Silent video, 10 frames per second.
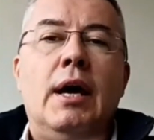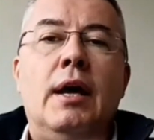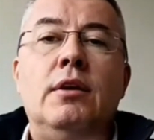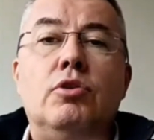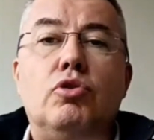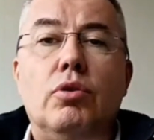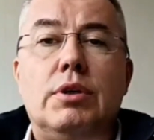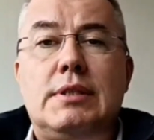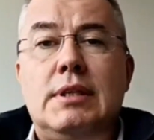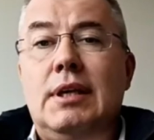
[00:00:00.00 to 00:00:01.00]
and it took
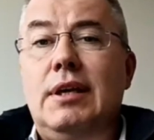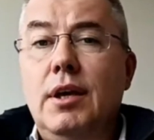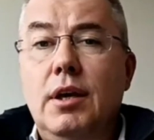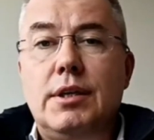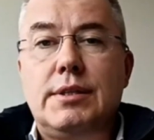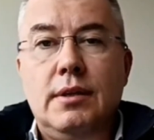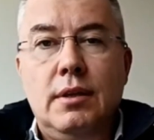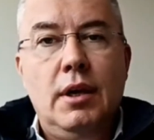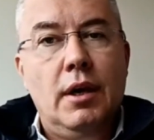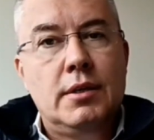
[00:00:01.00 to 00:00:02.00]
years and
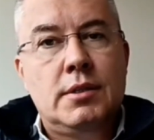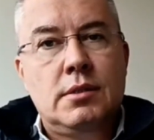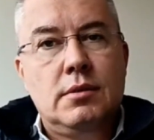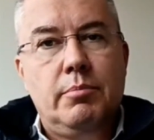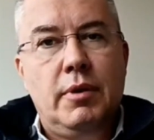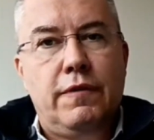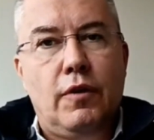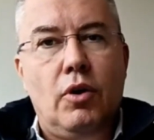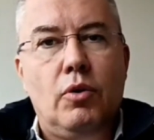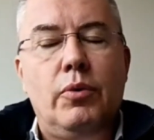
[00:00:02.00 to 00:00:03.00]
years
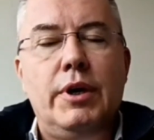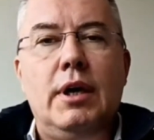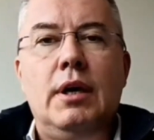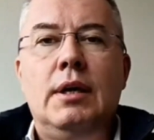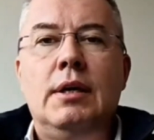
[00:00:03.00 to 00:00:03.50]
before we